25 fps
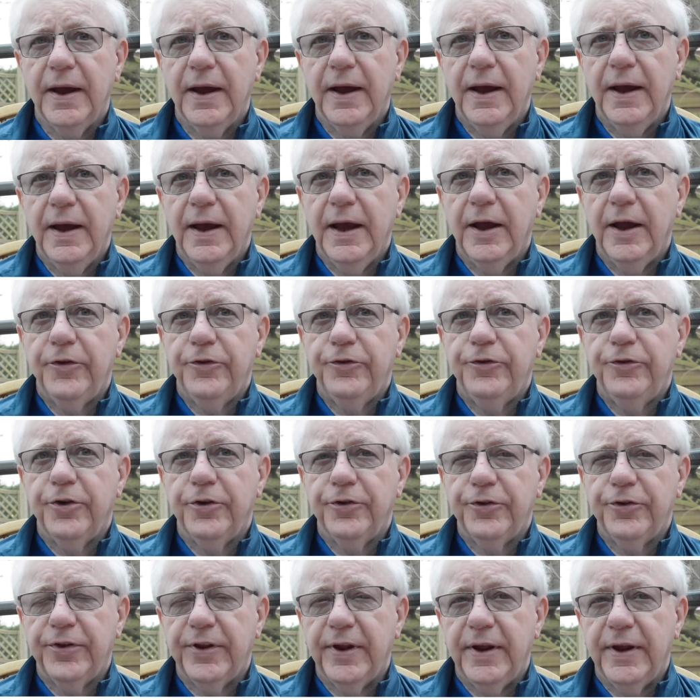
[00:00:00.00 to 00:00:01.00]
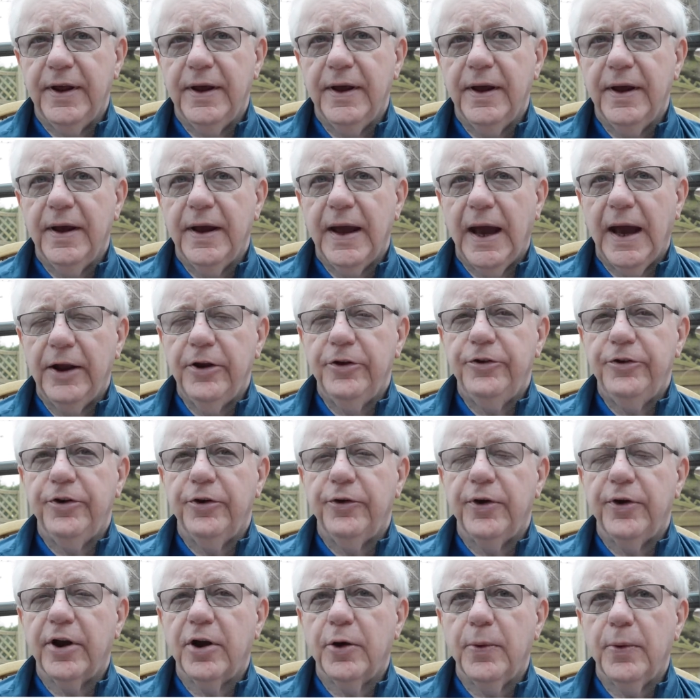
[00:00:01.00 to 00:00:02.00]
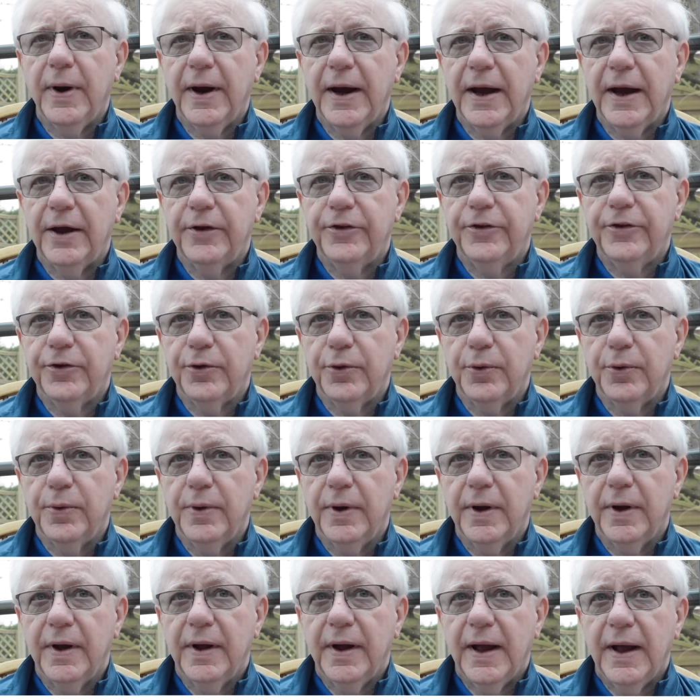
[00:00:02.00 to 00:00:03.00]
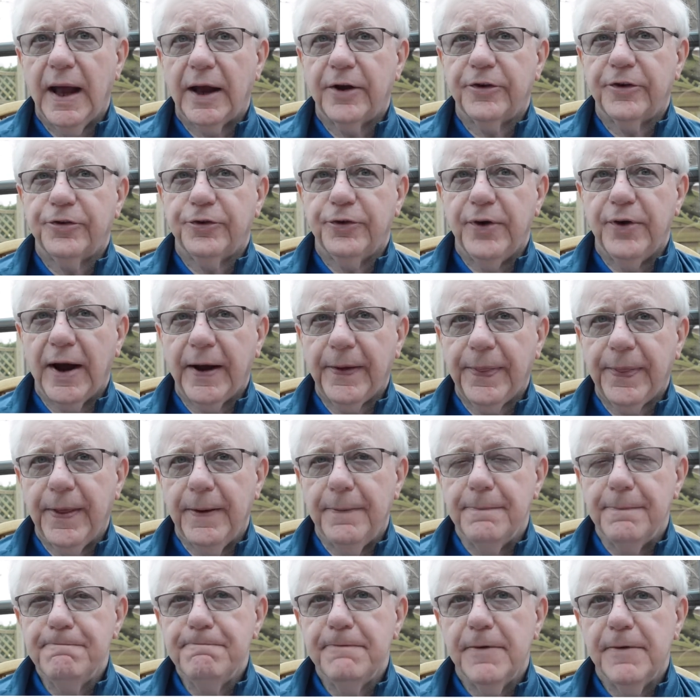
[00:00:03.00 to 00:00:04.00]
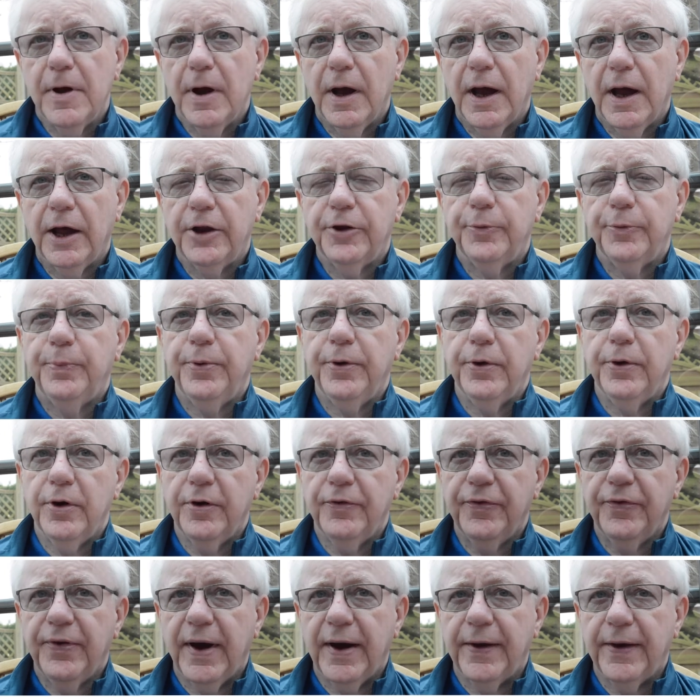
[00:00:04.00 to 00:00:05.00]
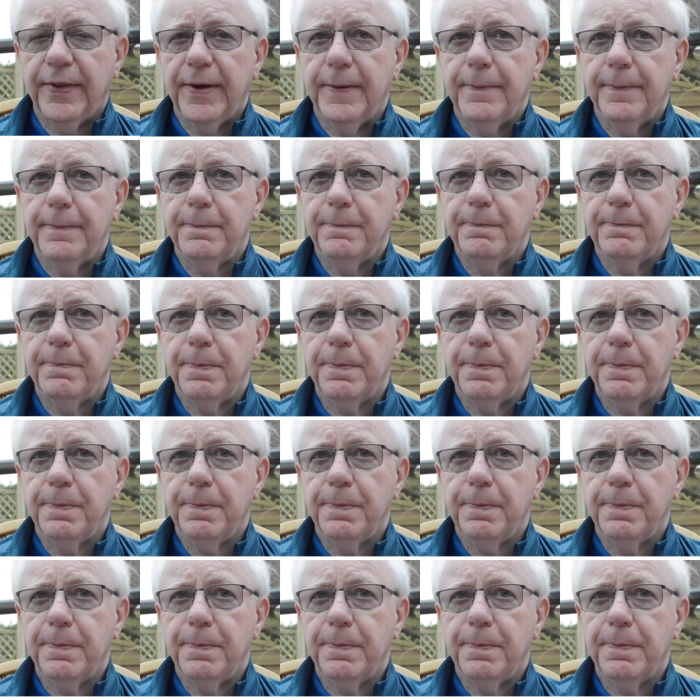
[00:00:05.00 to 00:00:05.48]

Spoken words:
It's just the energy required to extract them and purify them.